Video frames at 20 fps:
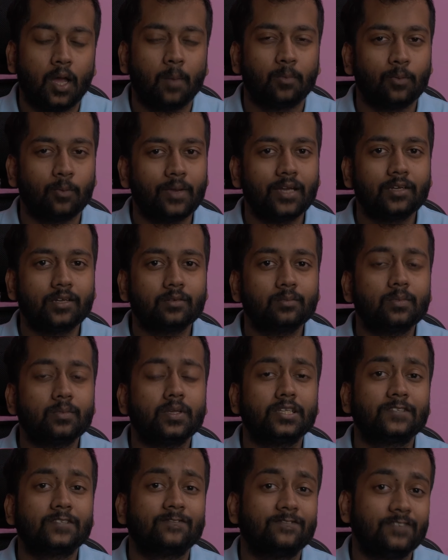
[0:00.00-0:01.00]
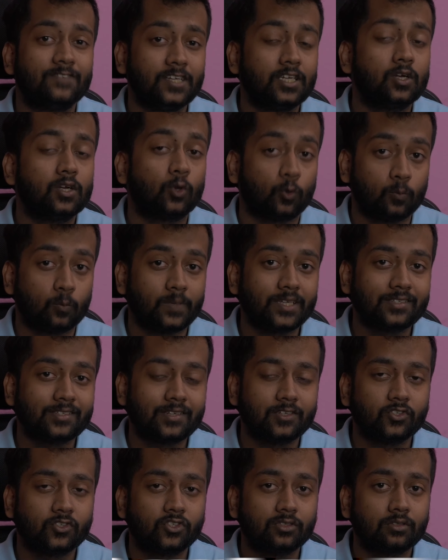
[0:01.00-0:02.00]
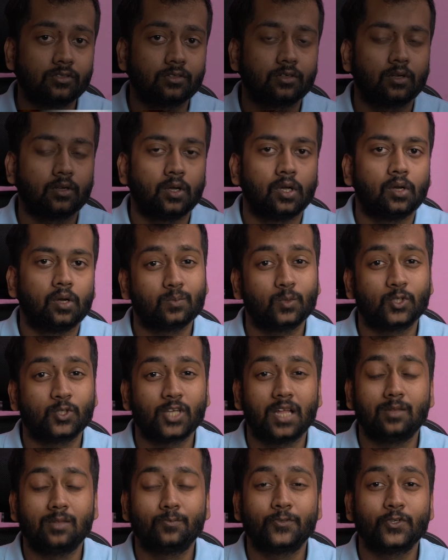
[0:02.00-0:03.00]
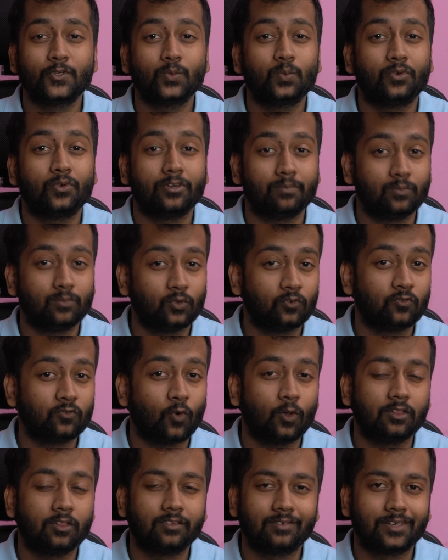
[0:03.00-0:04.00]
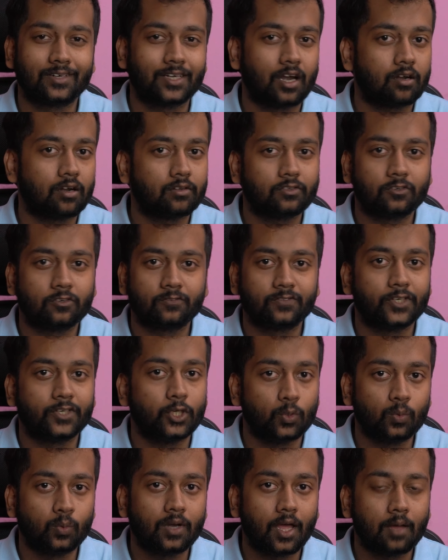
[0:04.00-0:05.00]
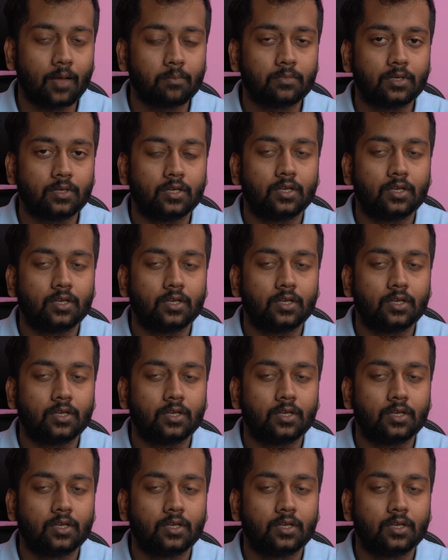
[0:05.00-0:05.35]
Momentum is a free Chrome extension which helps you remove all the clutter of a new tab.